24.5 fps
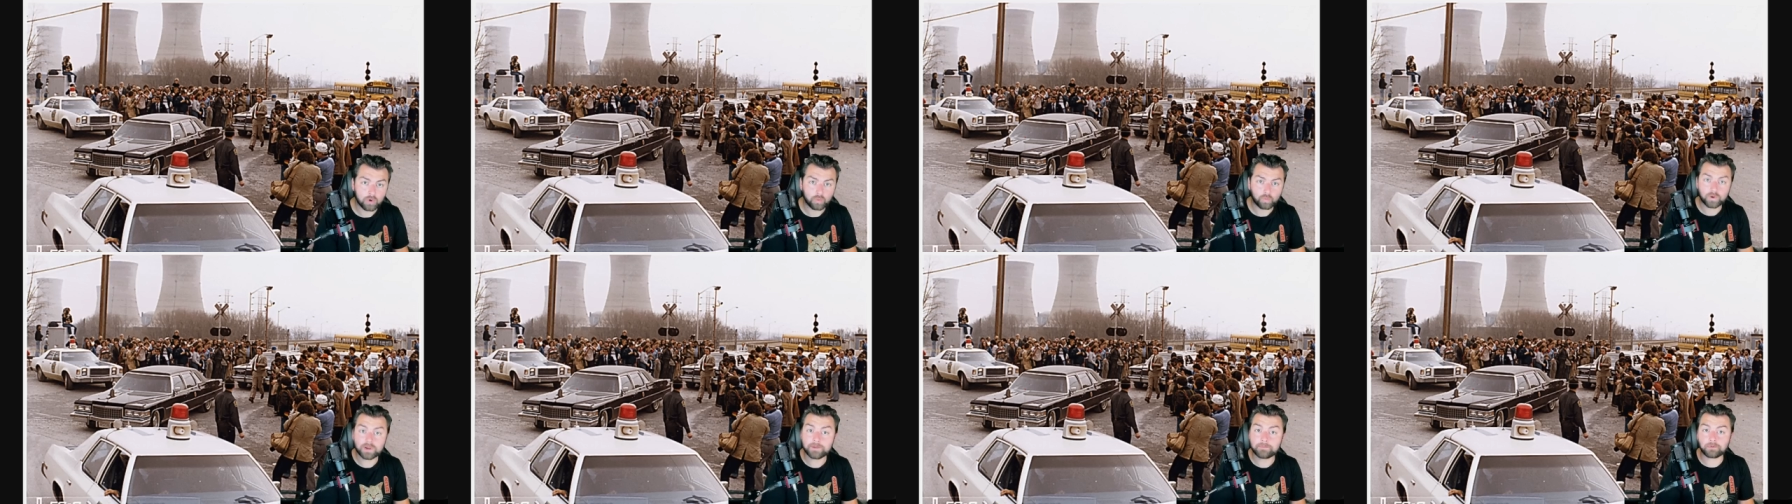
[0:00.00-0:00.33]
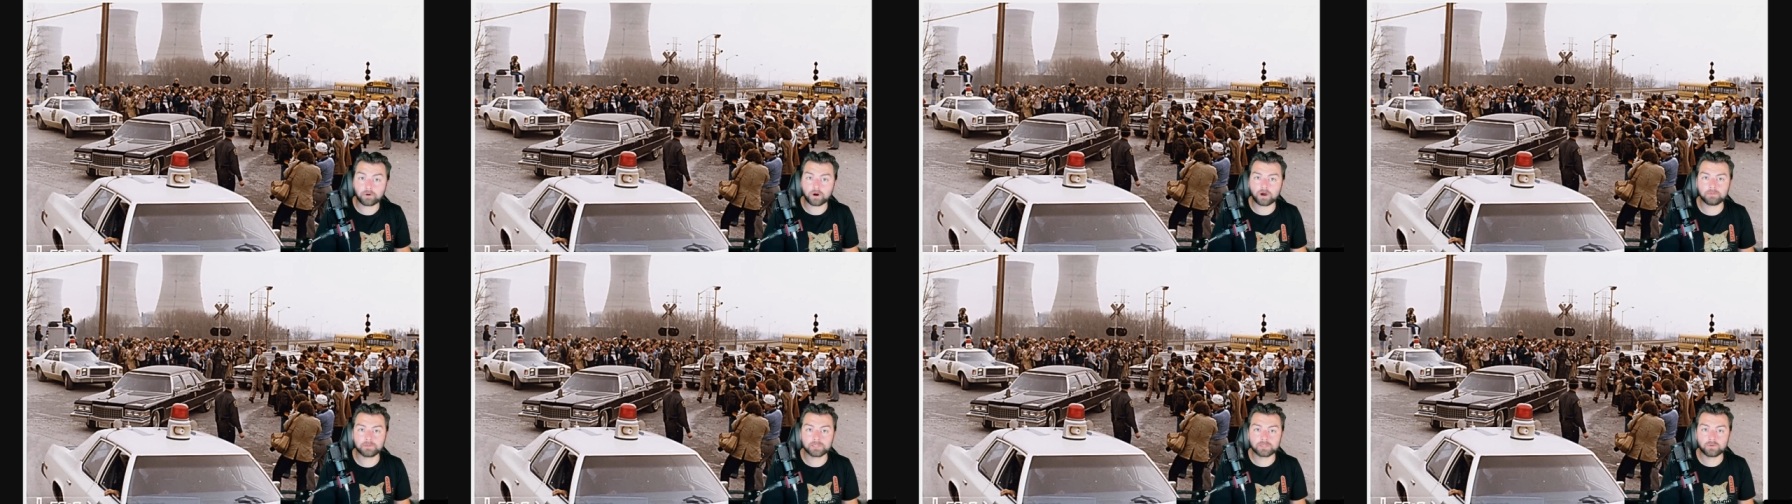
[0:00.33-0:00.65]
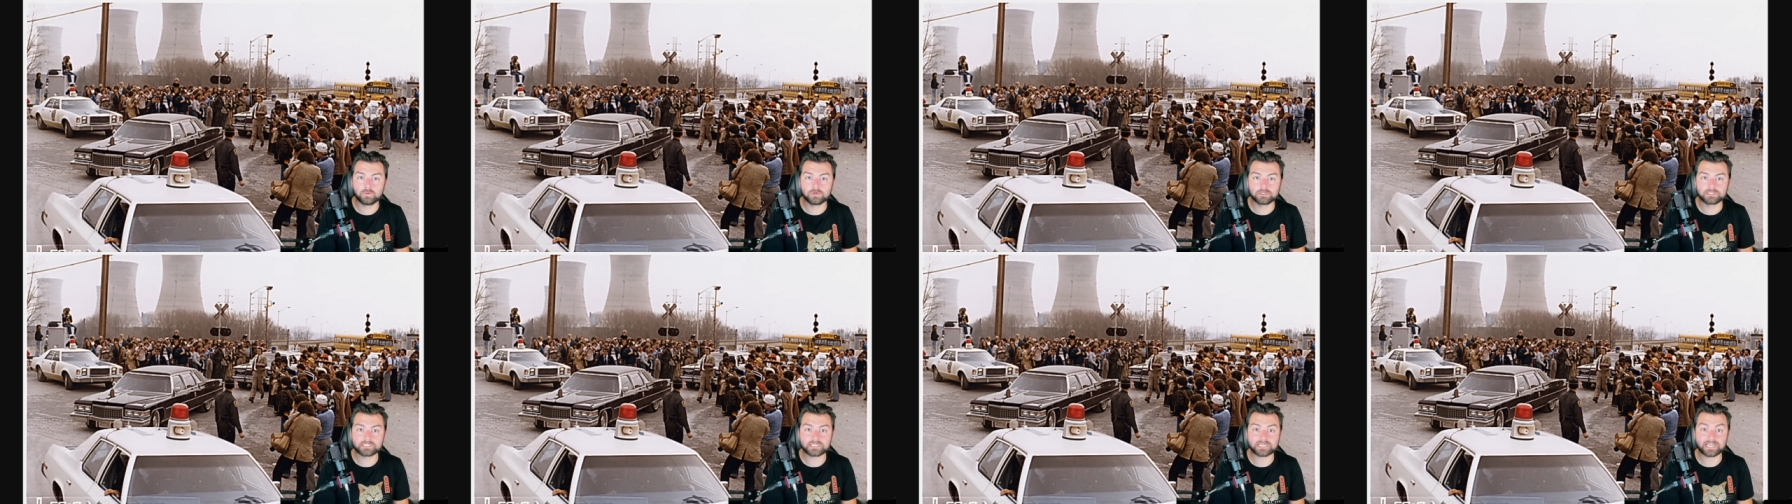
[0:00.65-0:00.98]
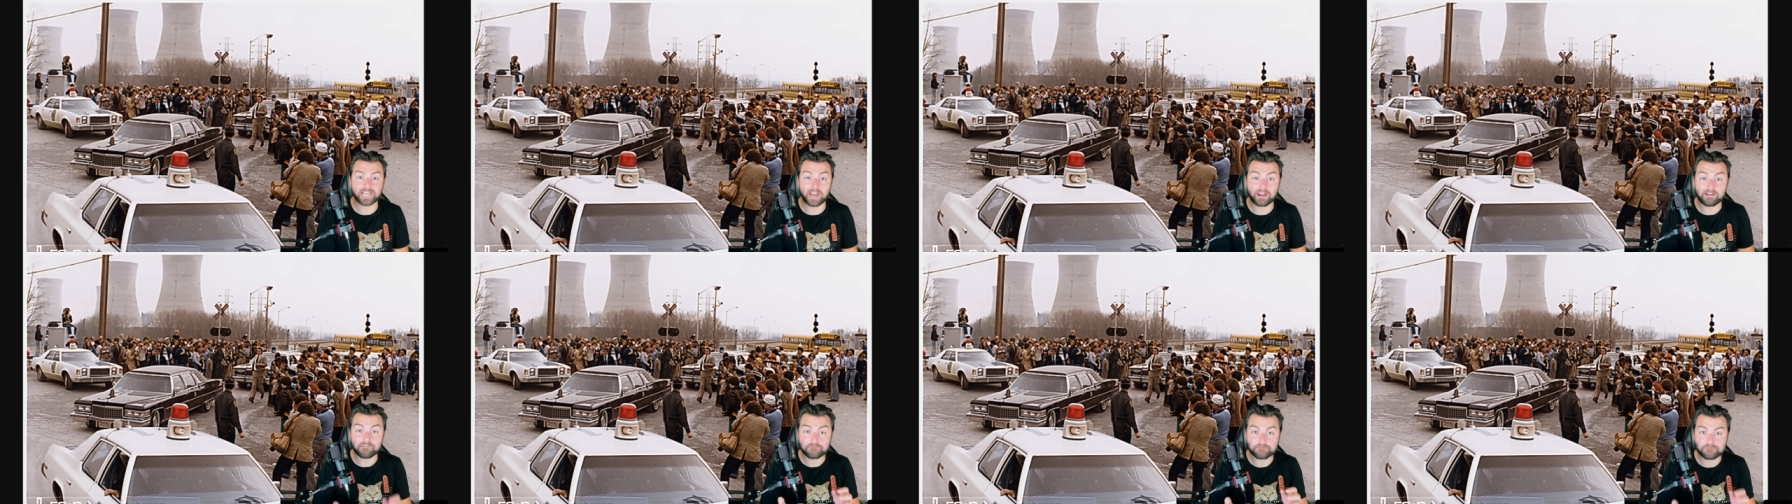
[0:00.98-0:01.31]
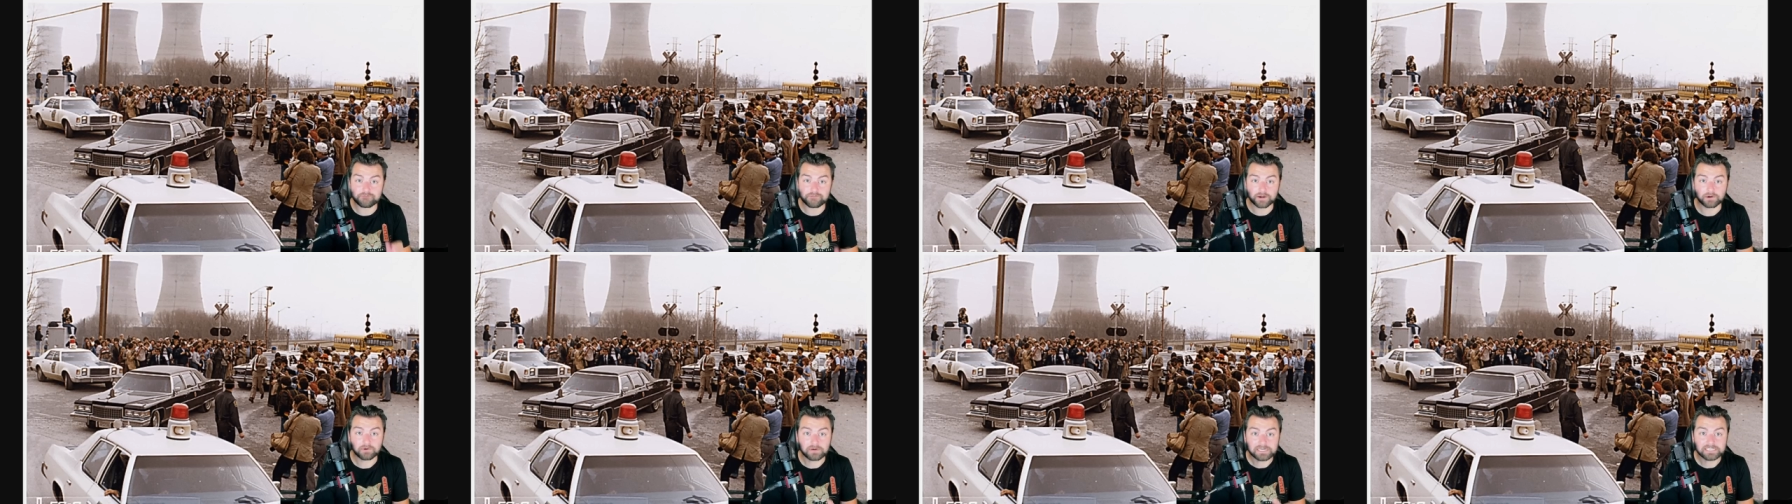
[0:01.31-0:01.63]
we probably would see a
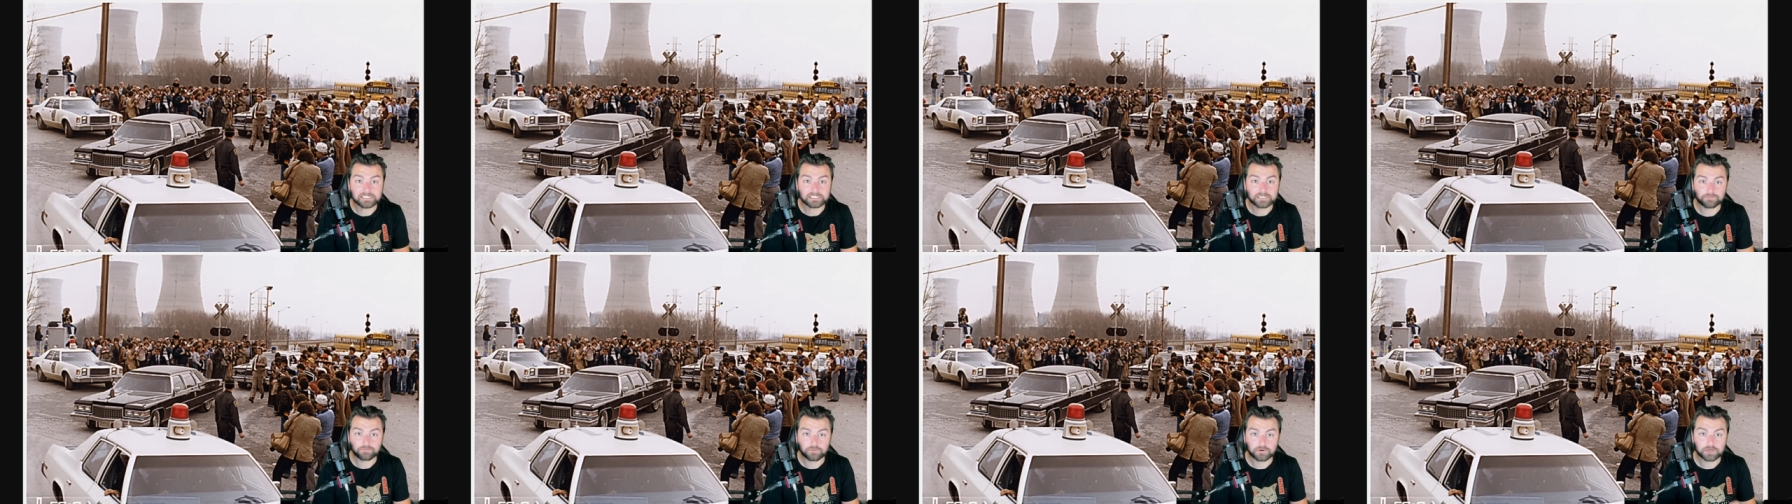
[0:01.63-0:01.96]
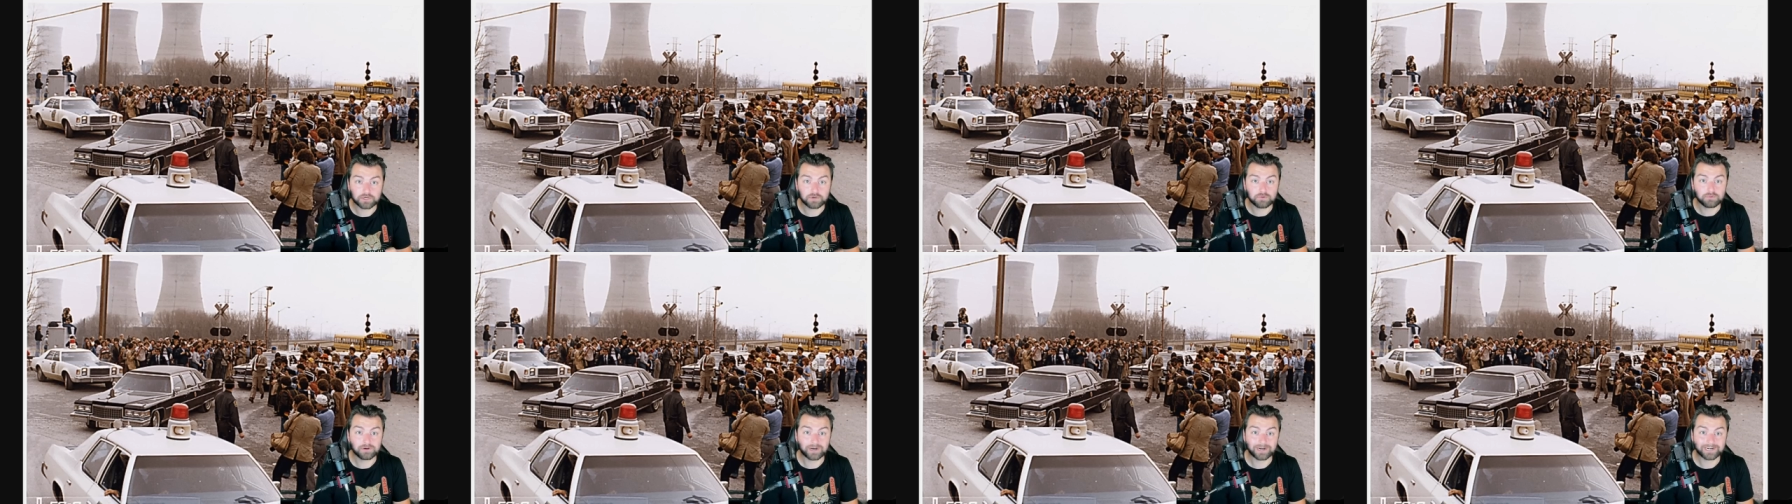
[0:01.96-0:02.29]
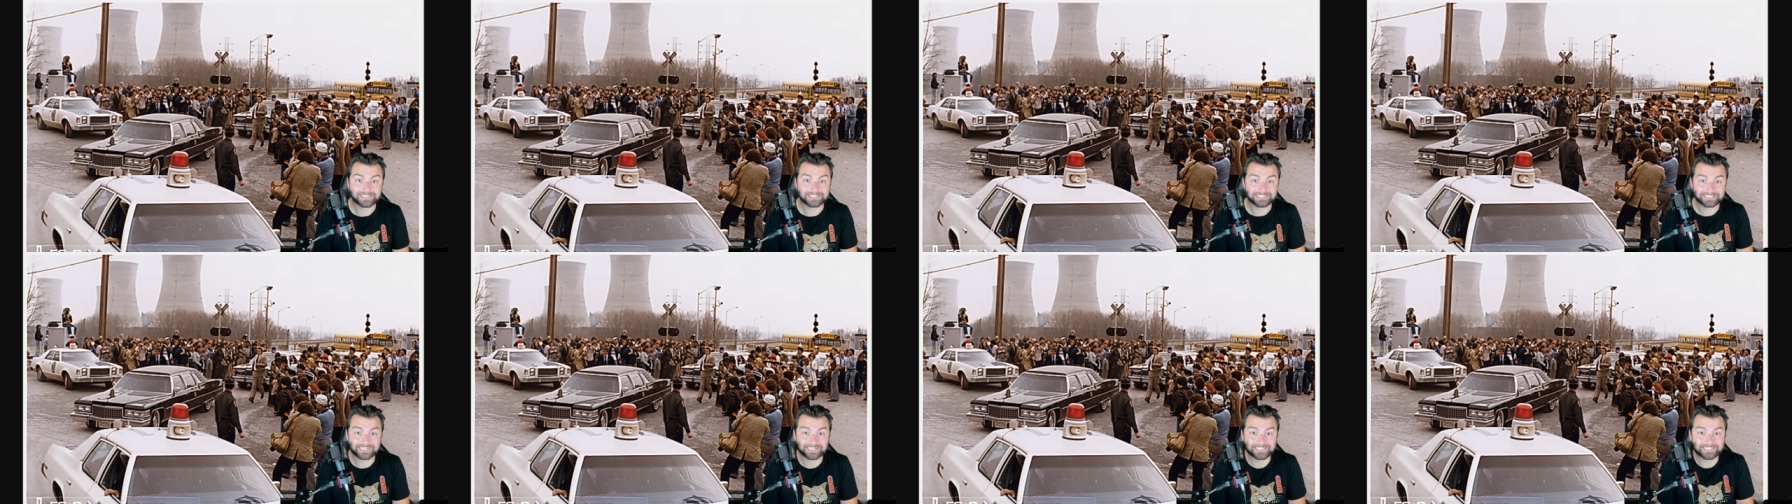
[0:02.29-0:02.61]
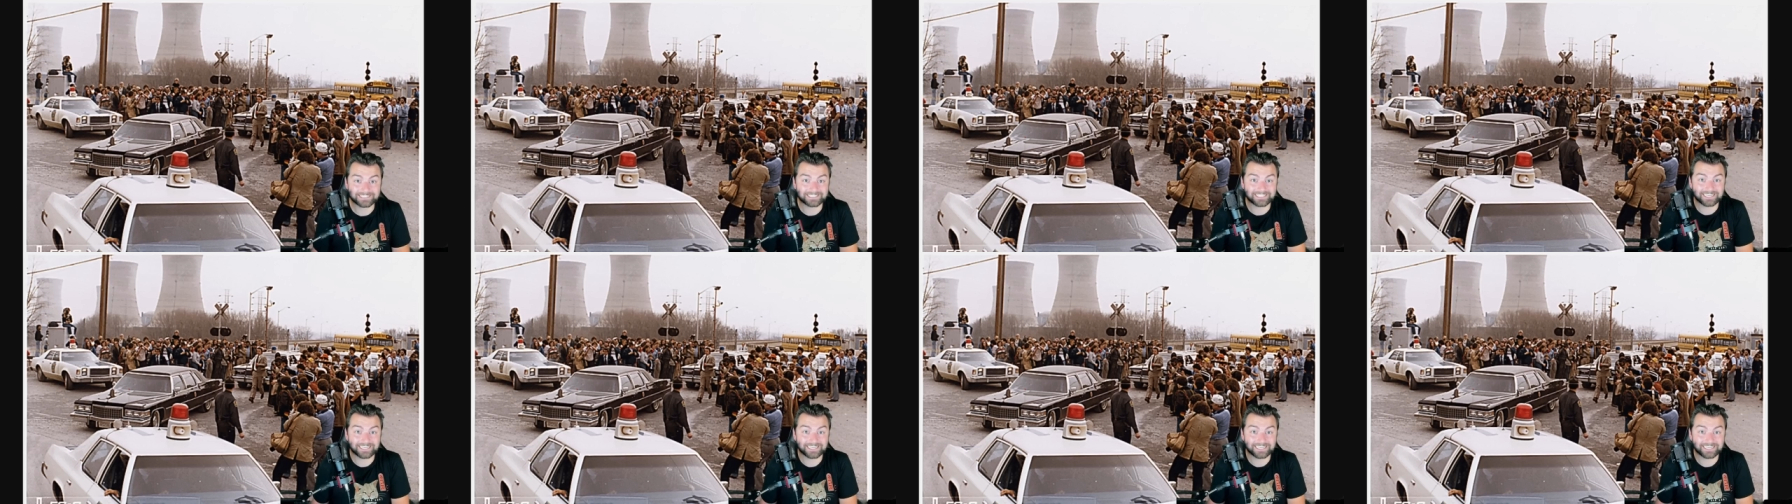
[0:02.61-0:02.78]
very different United States